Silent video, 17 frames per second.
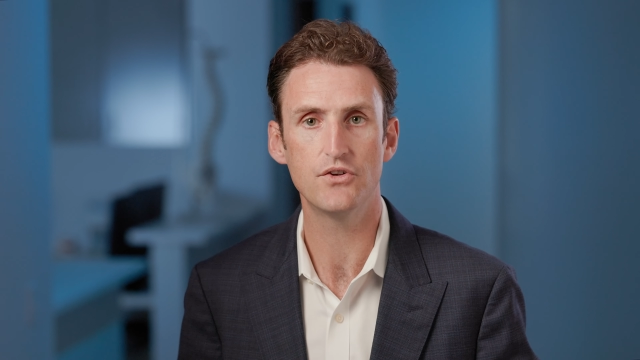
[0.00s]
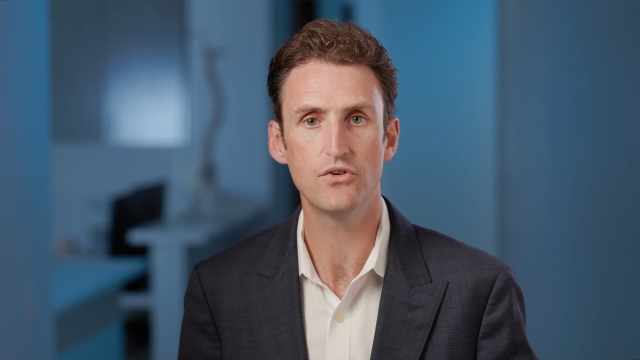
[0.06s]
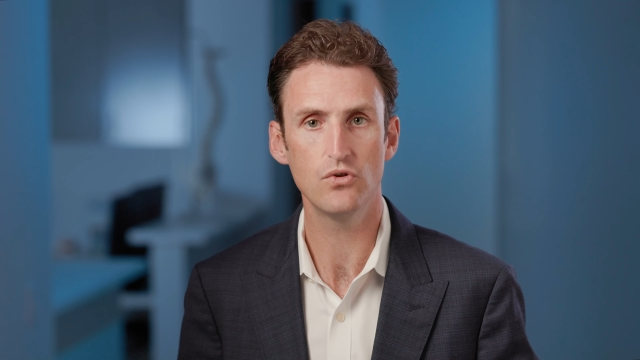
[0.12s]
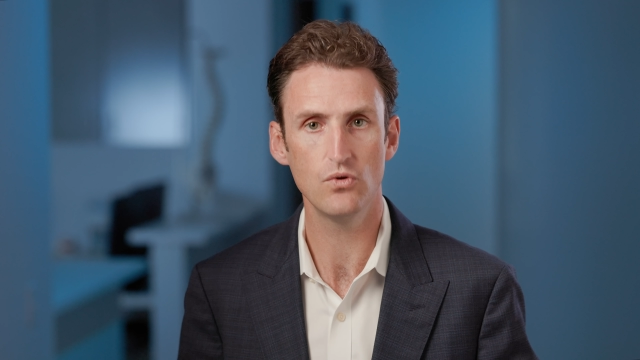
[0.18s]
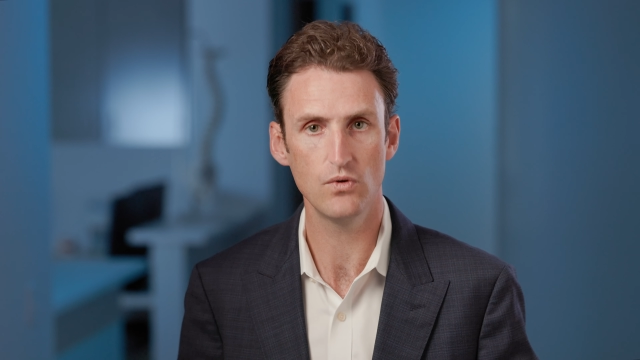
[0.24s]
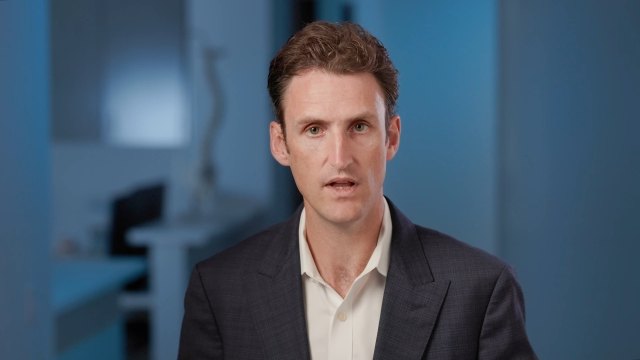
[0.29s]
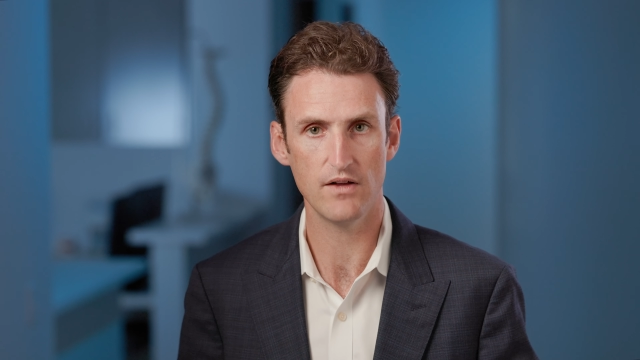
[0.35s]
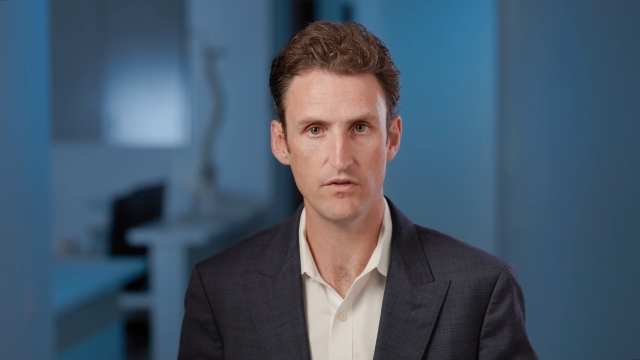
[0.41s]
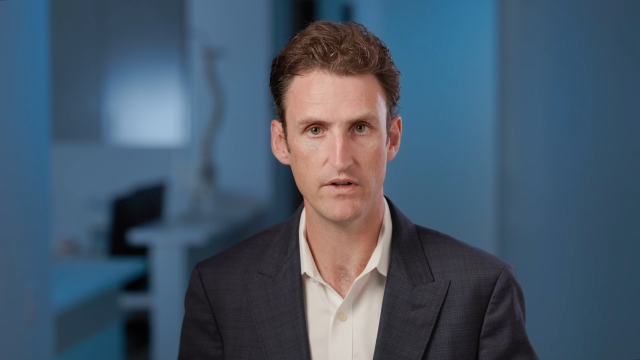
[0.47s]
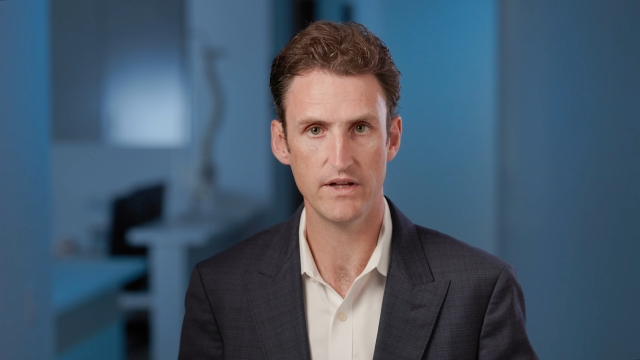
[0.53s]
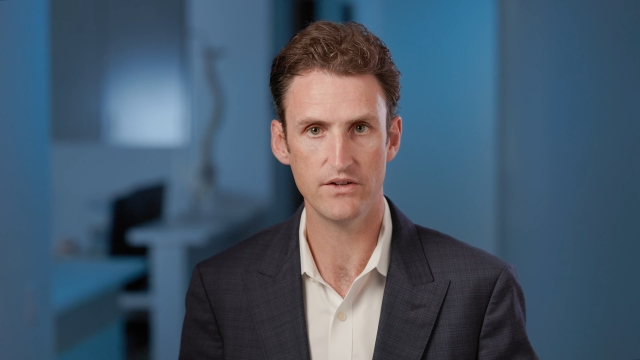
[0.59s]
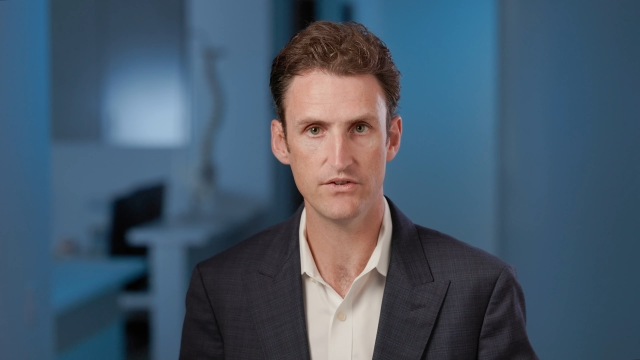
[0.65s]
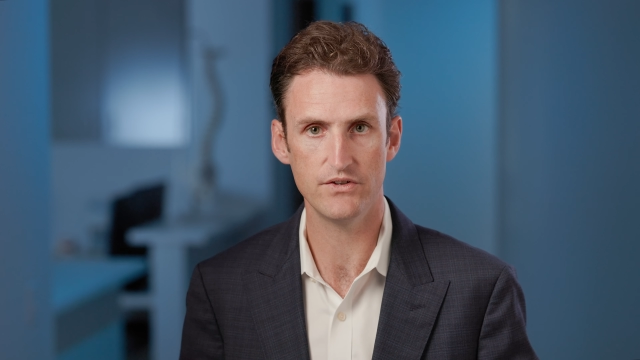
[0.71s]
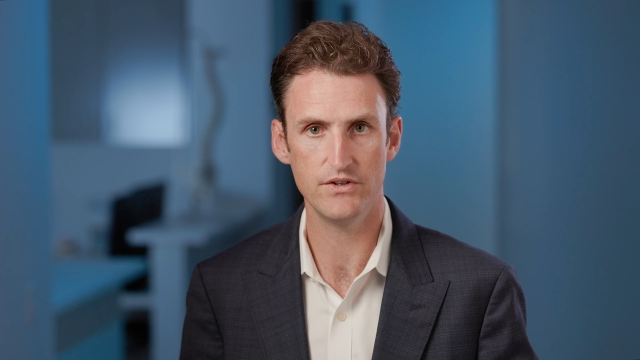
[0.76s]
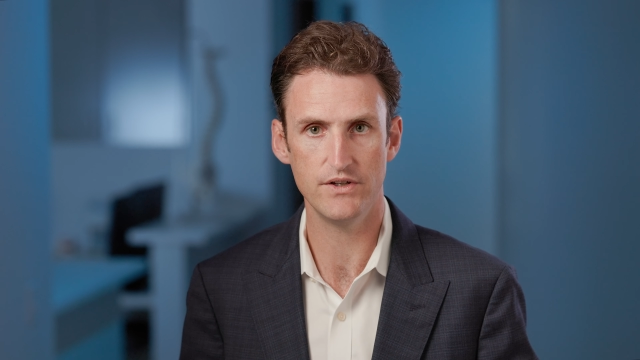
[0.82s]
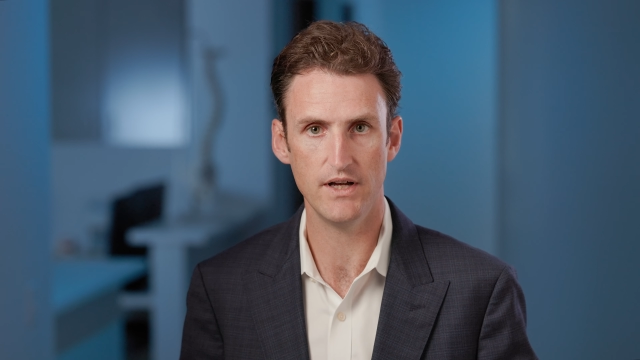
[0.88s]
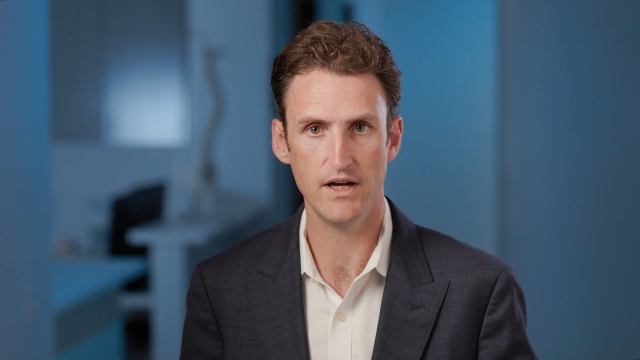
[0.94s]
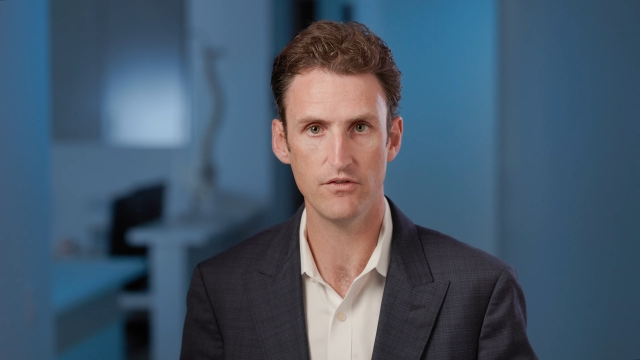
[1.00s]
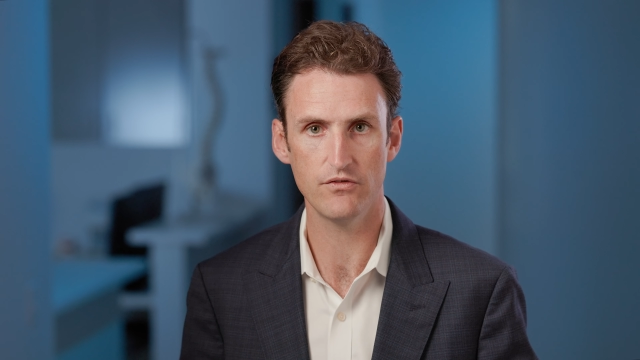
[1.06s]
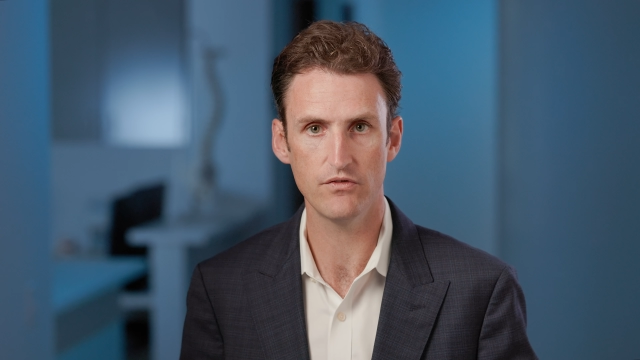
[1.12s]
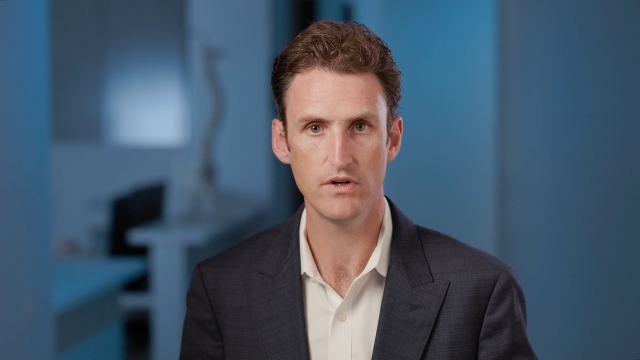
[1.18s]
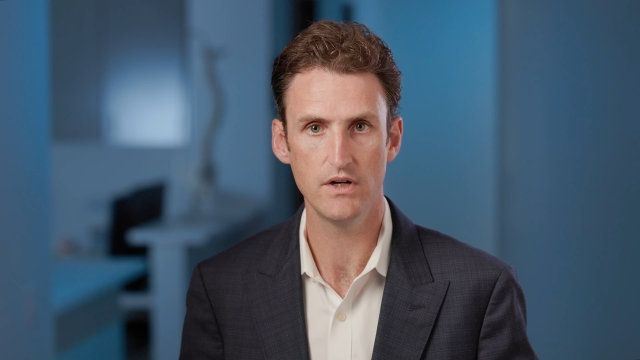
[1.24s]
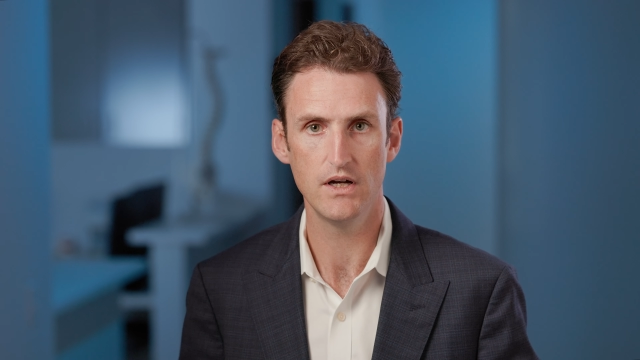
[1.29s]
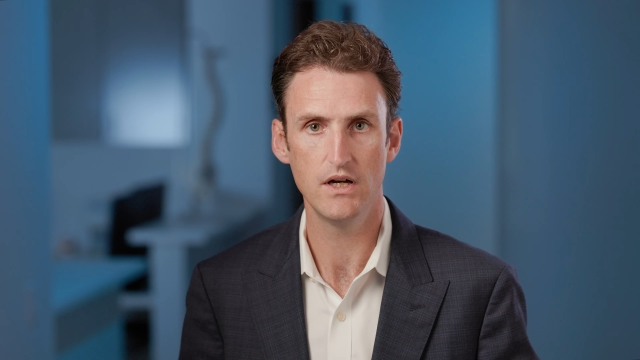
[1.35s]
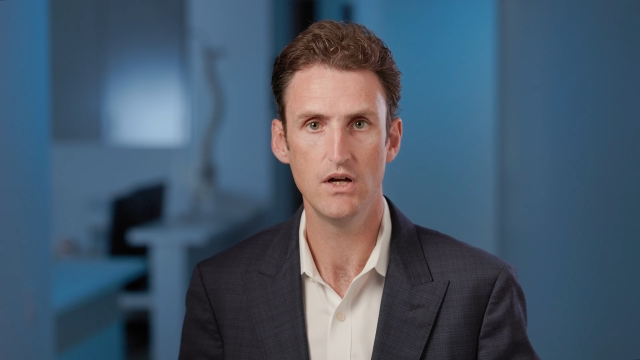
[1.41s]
2-level ACDF